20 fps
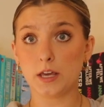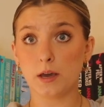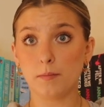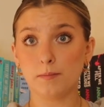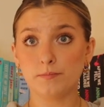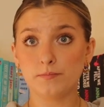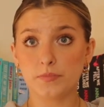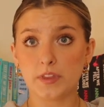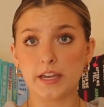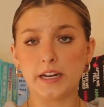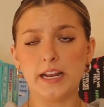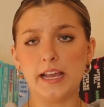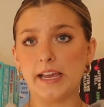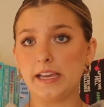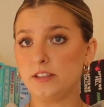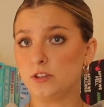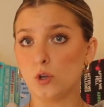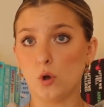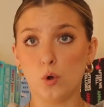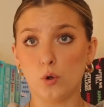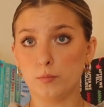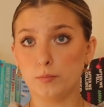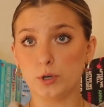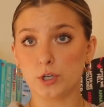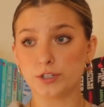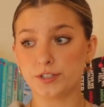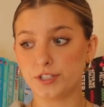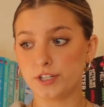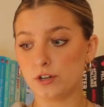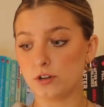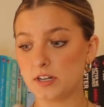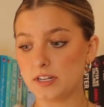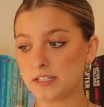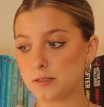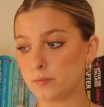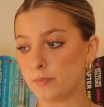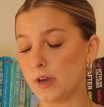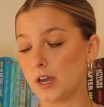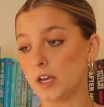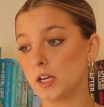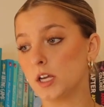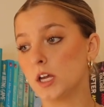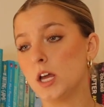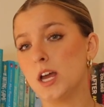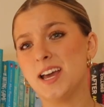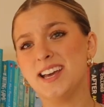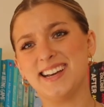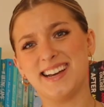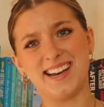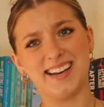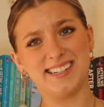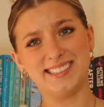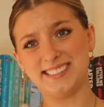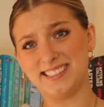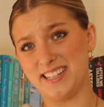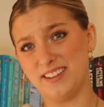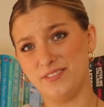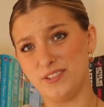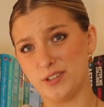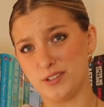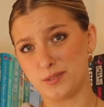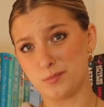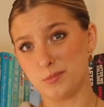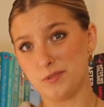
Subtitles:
them and hate the whole book series, but I love those